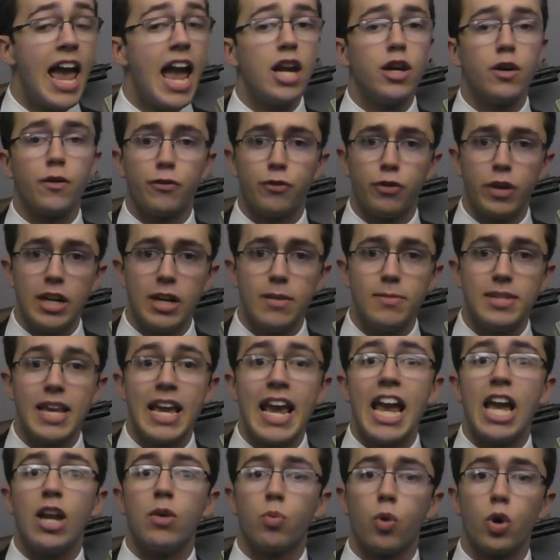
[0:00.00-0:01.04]
and your freedoms
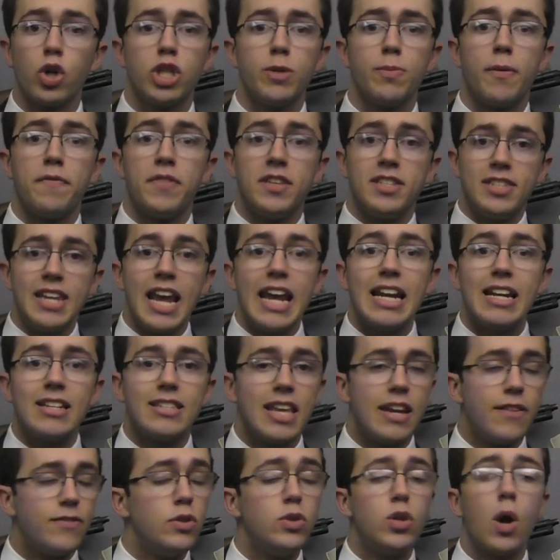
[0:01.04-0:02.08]
in worship of the state is
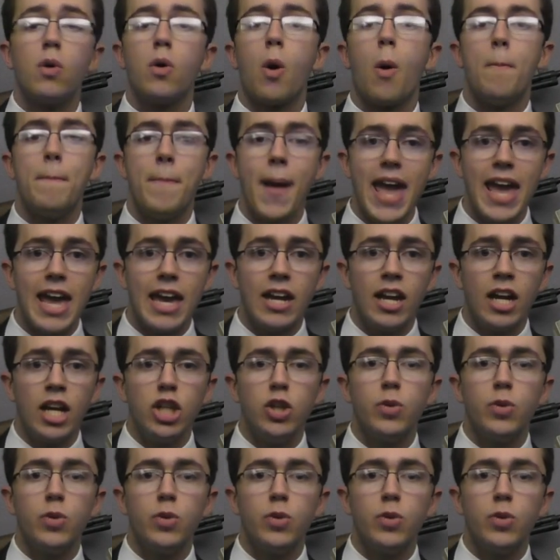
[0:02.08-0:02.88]
that if you don't obey it,